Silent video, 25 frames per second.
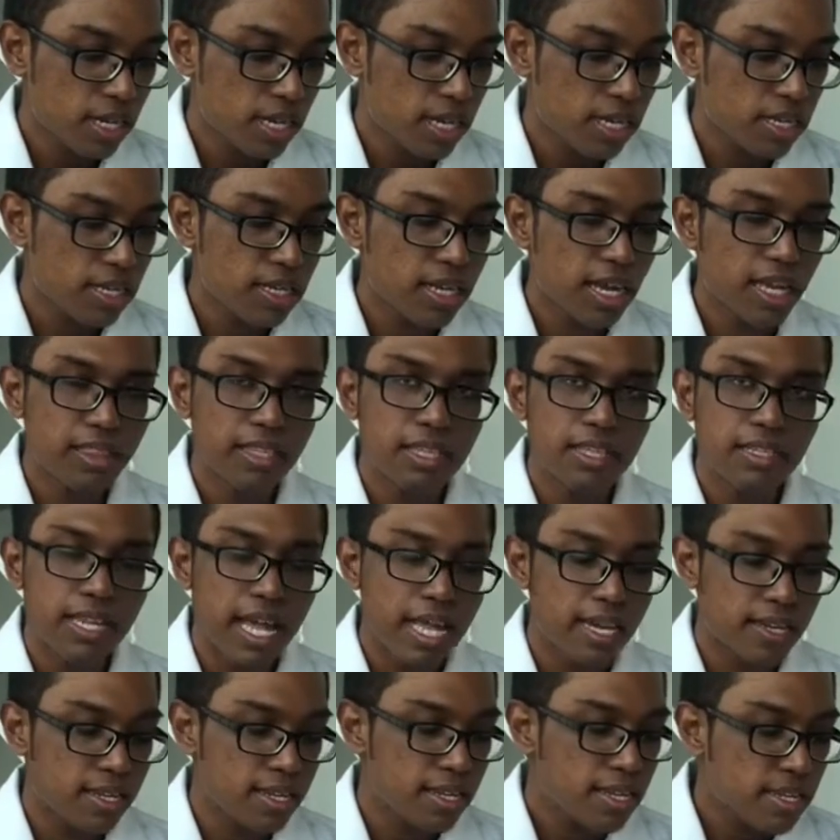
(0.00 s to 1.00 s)
indicating
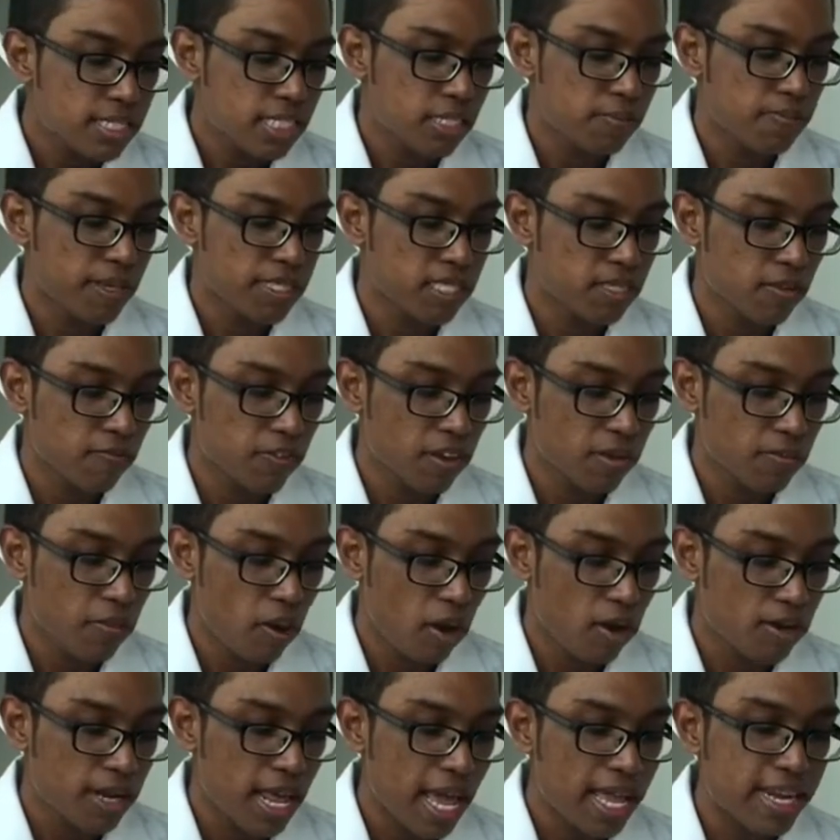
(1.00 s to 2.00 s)
that the specific
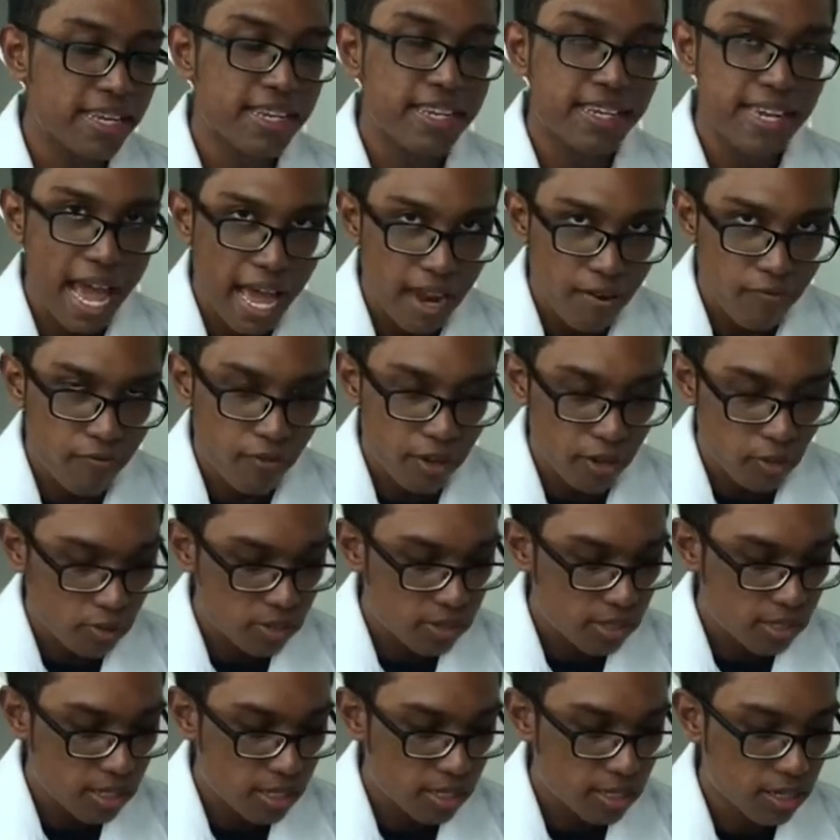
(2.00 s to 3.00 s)
bond at that
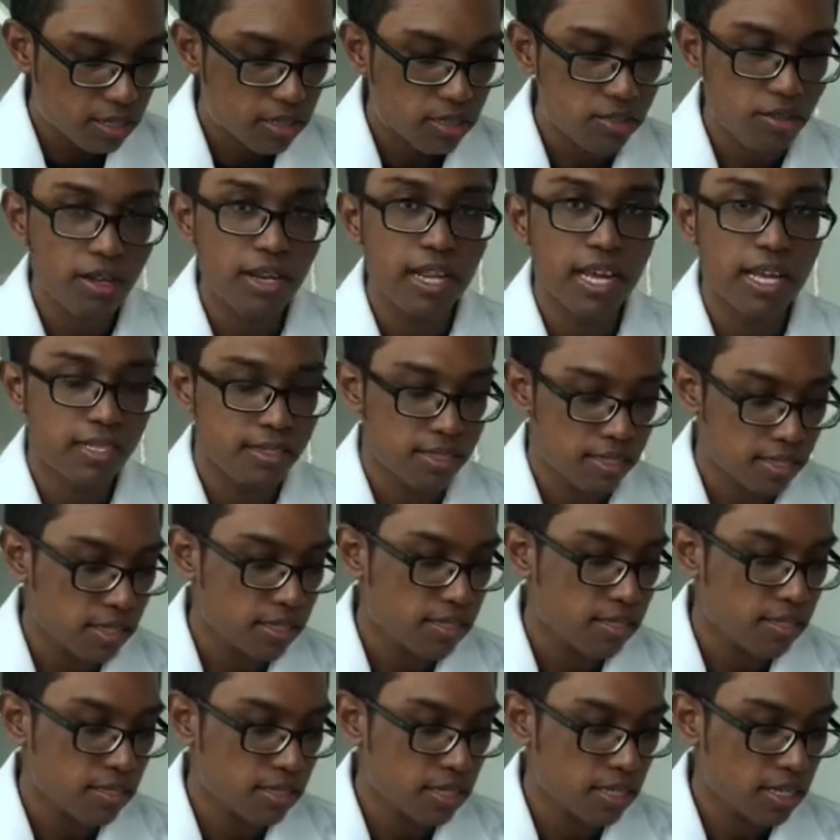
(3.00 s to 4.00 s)
frequency does not
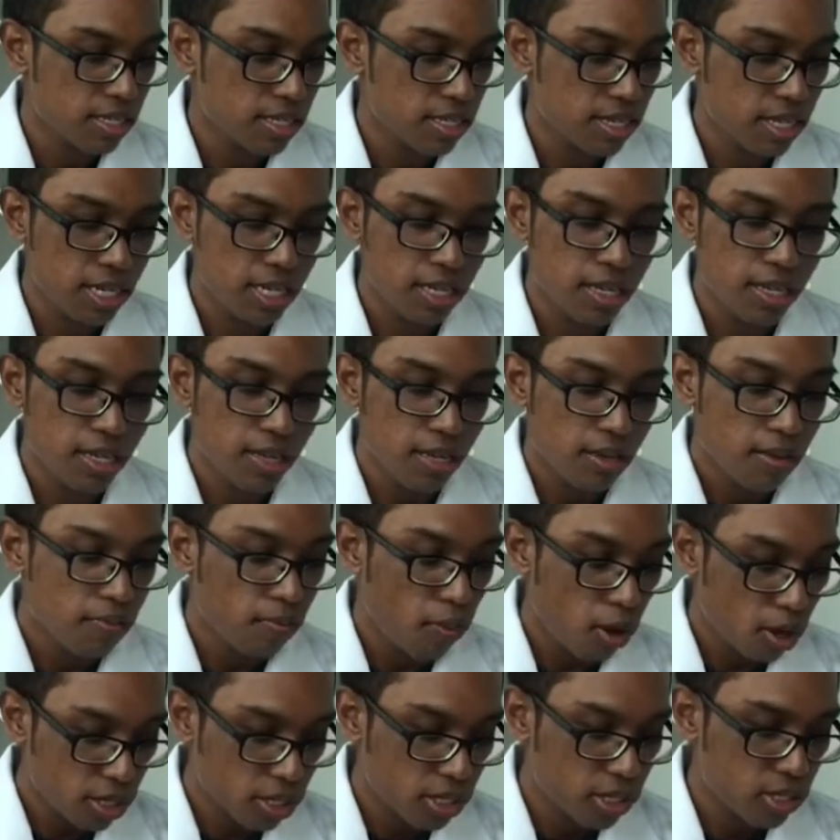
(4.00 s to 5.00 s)
exist in the
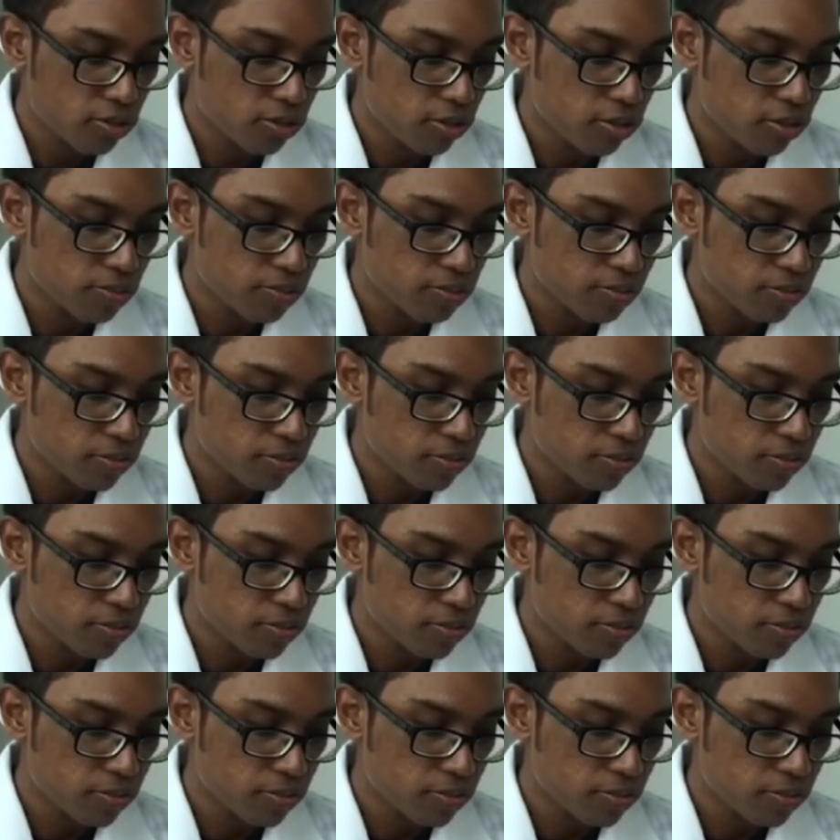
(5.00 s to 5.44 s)
molecule.